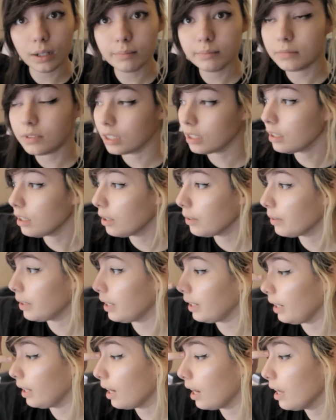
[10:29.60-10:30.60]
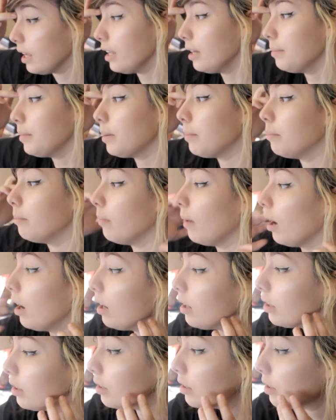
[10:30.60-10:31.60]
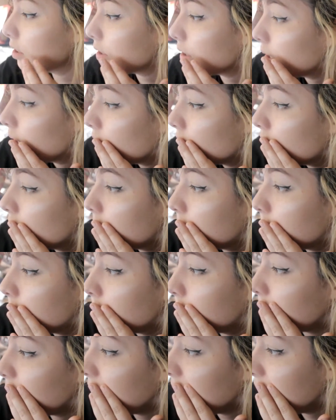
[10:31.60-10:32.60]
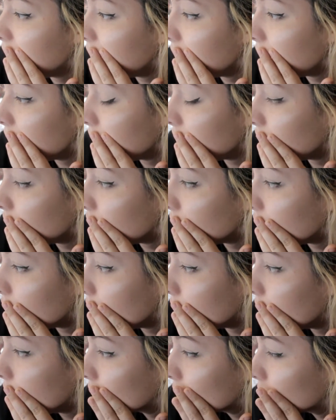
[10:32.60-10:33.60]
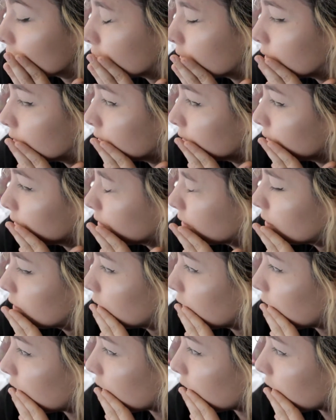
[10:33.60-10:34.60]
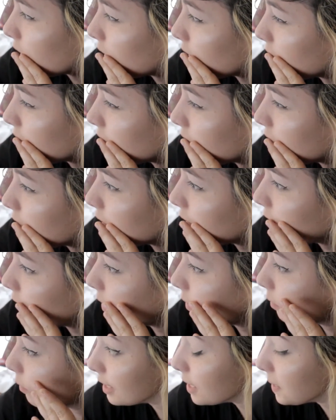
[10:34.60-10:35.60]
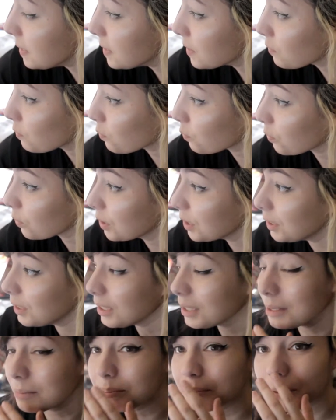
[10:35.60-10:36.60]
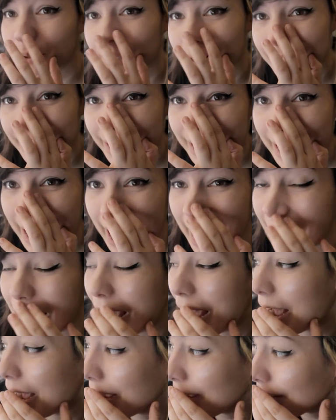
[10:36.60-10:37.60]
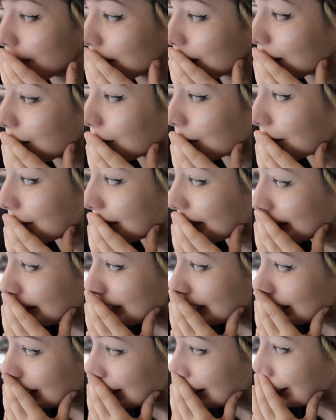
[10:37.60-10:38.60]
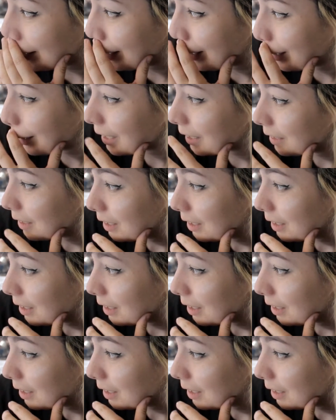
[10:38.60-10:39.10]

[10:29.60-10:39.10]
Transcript: I'm done already. I am a mediator. I am. This is really pretty accurate, like,